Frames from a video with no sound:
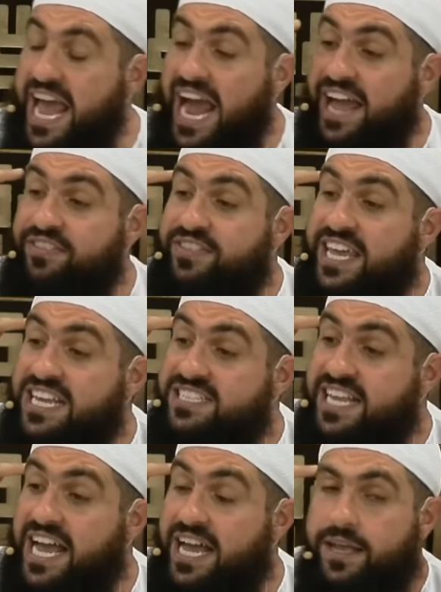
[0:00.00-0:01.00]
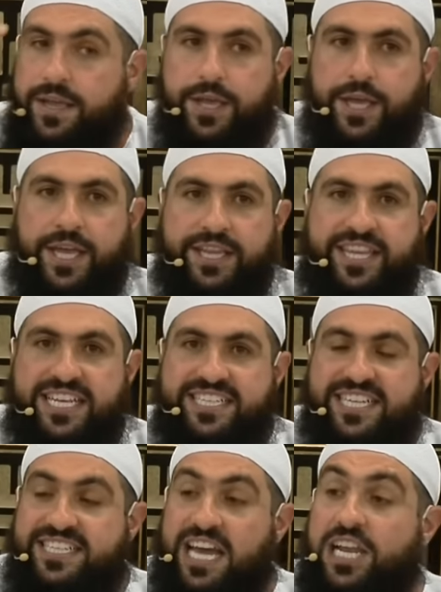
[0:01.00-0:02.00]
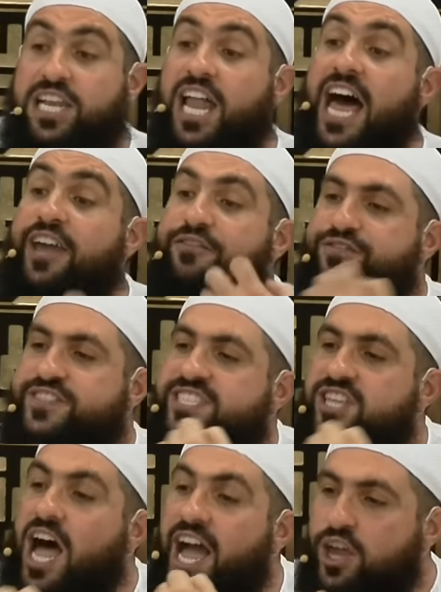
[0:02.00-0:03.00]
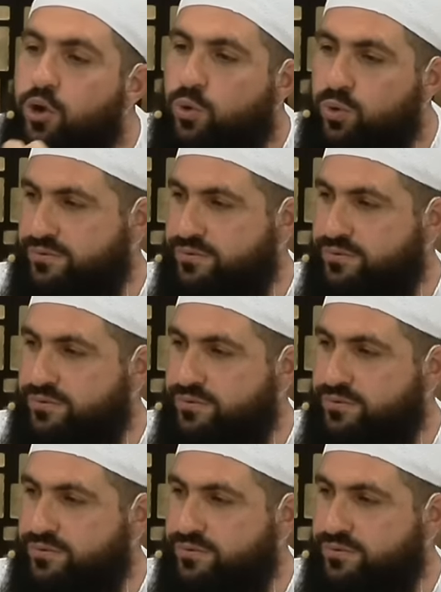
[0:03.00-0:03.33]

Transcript: And these are, this is a lifestyle.